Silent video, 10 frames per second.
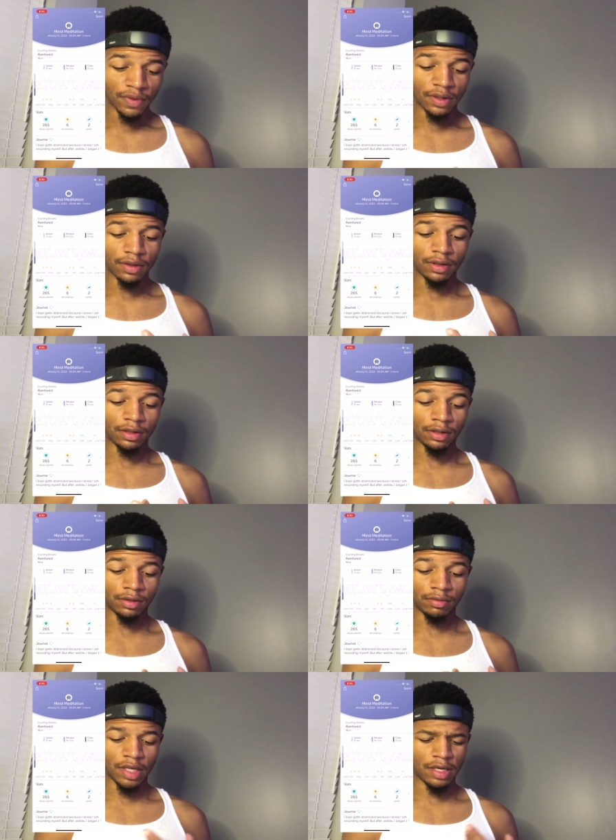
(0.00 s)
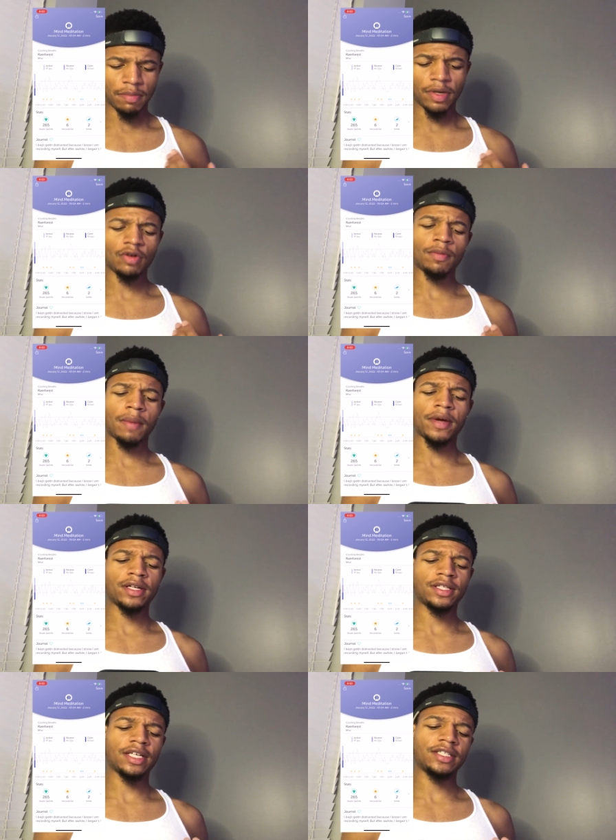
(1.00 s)
In the middle of my
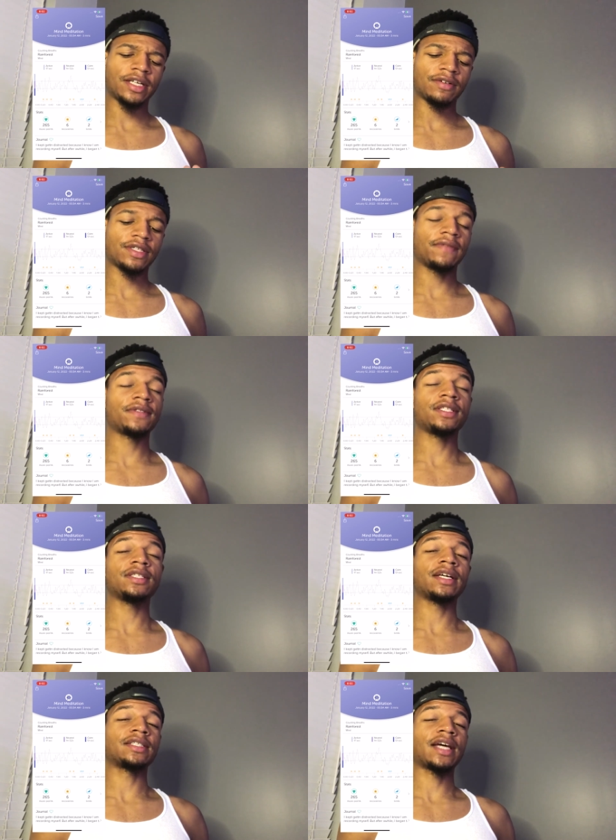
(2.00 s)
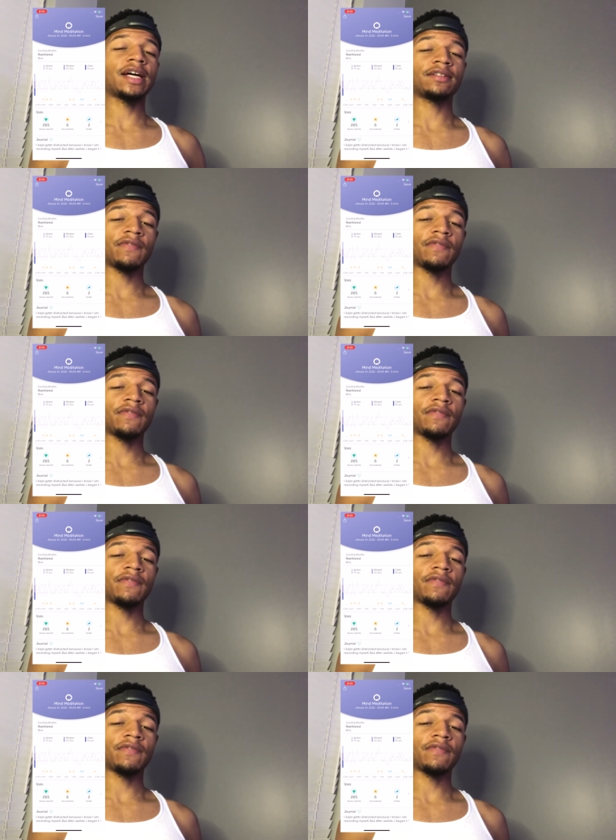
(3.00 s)
meditation, I was 17 seconds active.